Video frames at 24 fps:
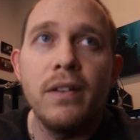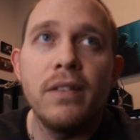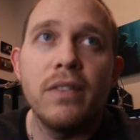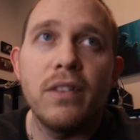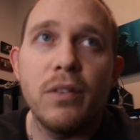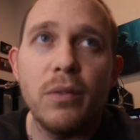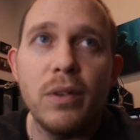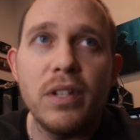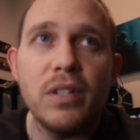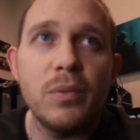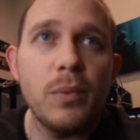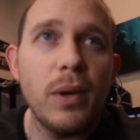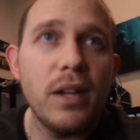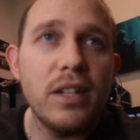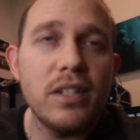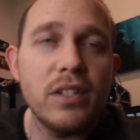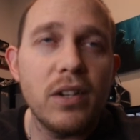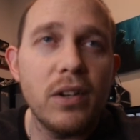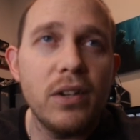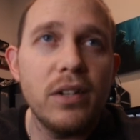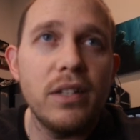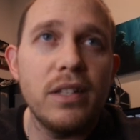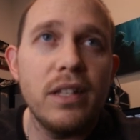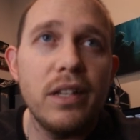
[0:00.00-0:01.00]
the reason why I
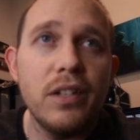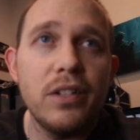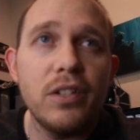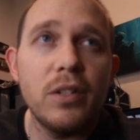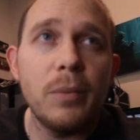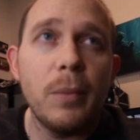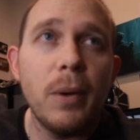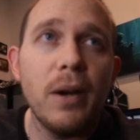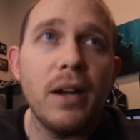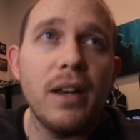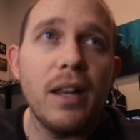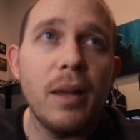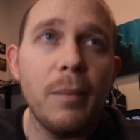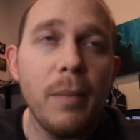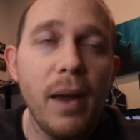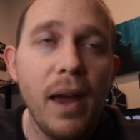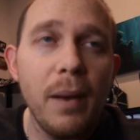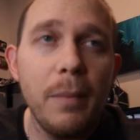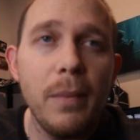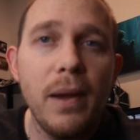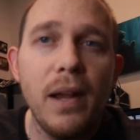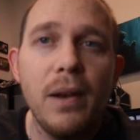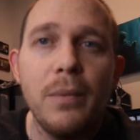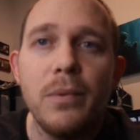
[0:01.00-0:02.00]
started Digital Marketing
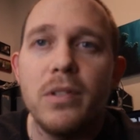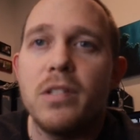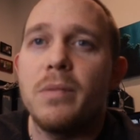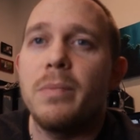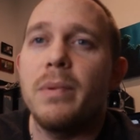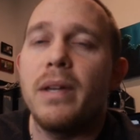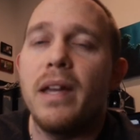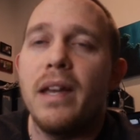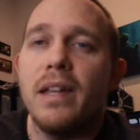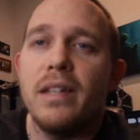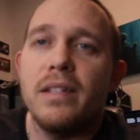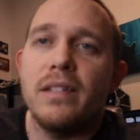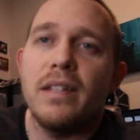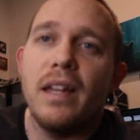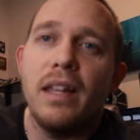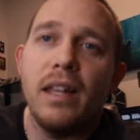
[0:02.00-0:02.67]
Madman was because